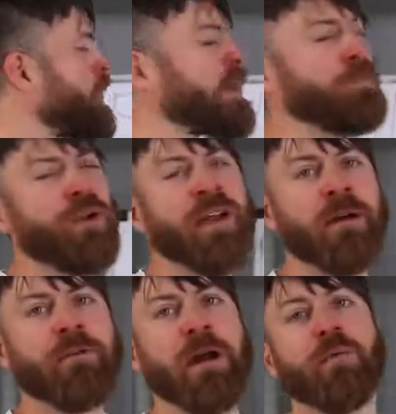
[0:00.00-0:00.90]
you want to
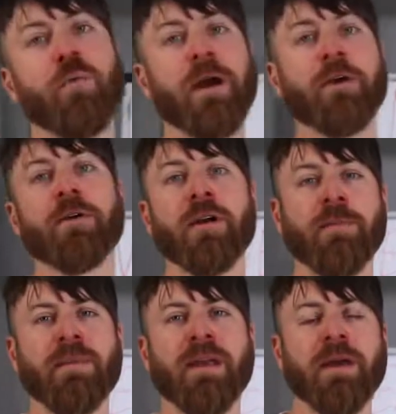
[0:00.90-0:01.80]
plan around where you're going
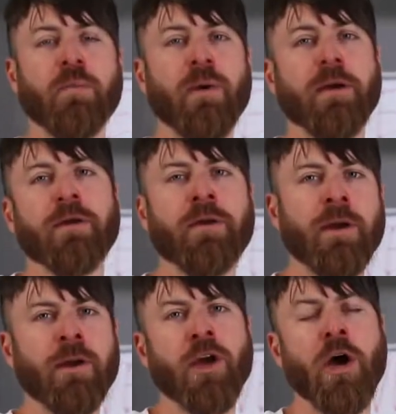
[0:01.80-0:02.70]
to be and where you're
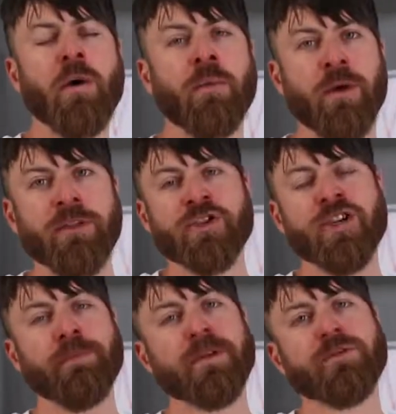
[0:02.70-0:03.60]
going to go and what the
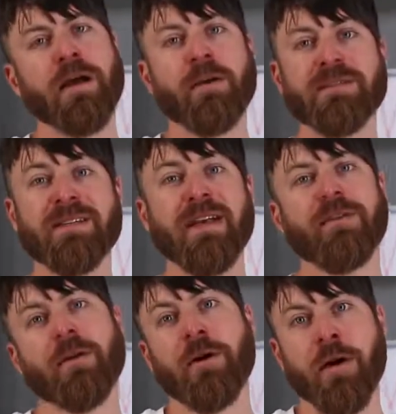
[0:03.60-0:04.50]
cheapest routes to
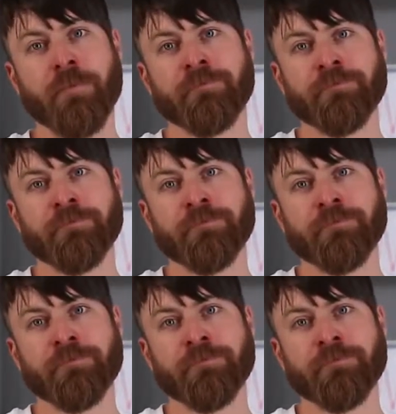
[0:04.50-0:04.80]
get there are.